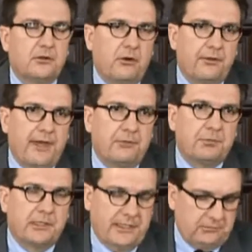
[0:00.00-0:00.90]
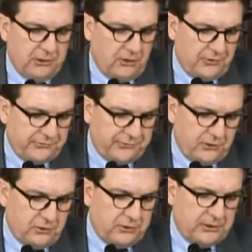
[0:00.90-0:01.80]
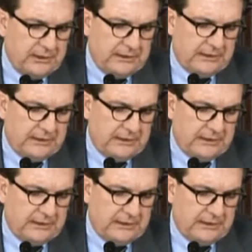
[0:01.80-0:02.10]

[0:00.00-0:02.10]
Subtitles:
on that plane, but also